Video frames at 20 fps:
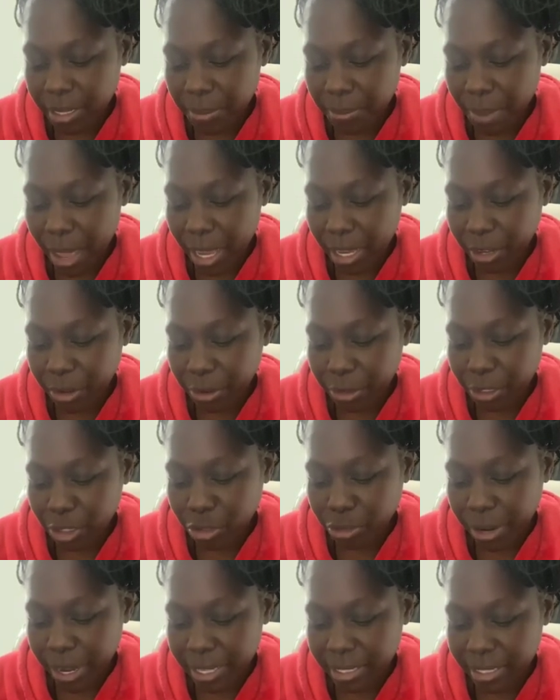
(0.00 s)
to make your
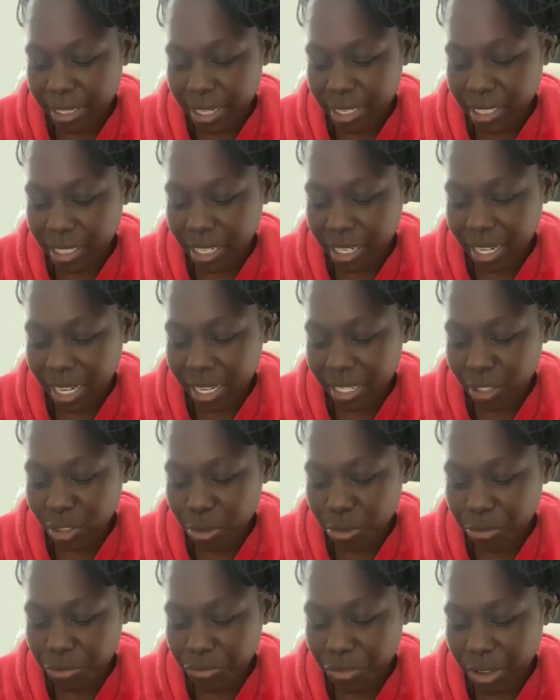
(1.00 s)
transition
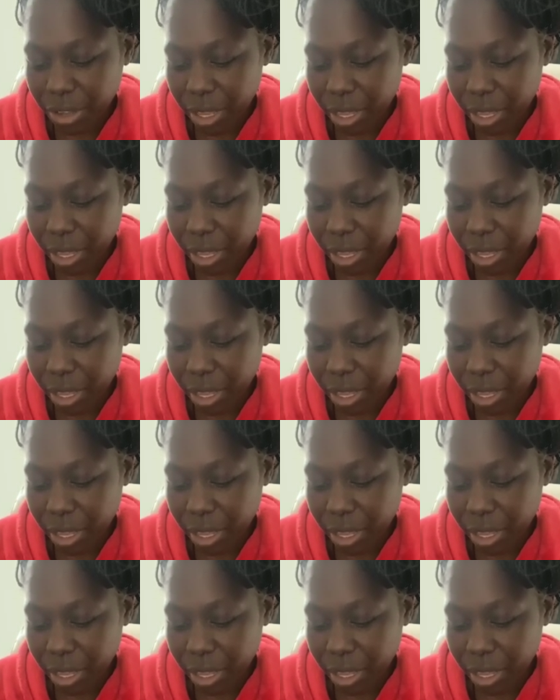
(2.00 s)
into